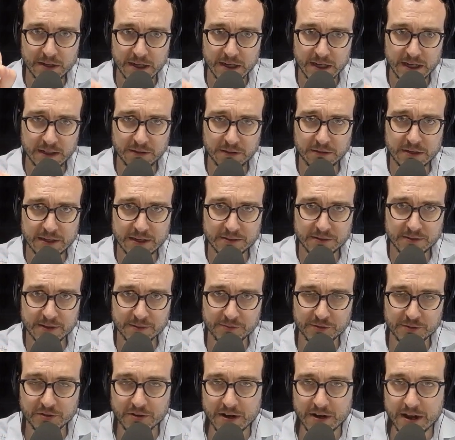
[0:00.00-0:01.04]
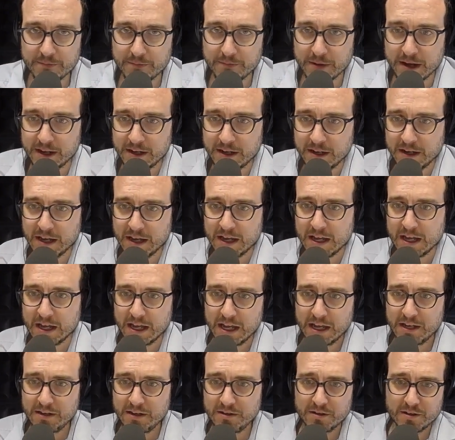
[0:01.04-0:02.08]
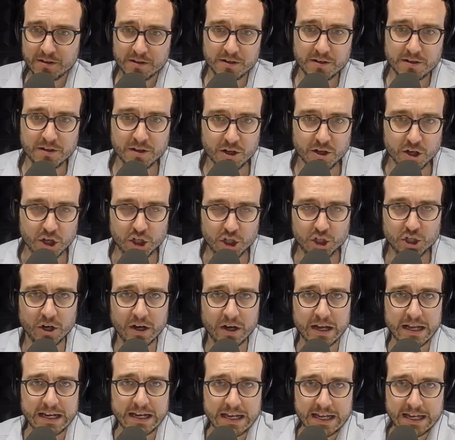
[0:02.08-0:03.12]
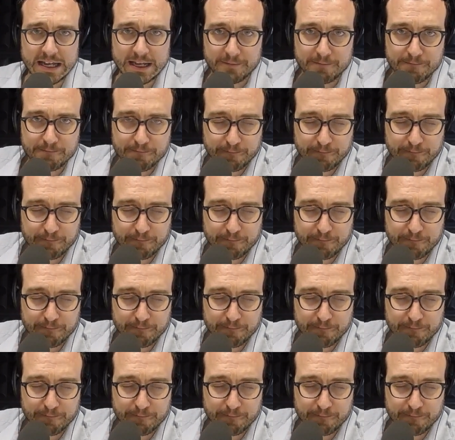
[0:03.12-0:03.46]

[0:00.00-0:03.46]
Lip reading: Hit that subscribe button and you can join in.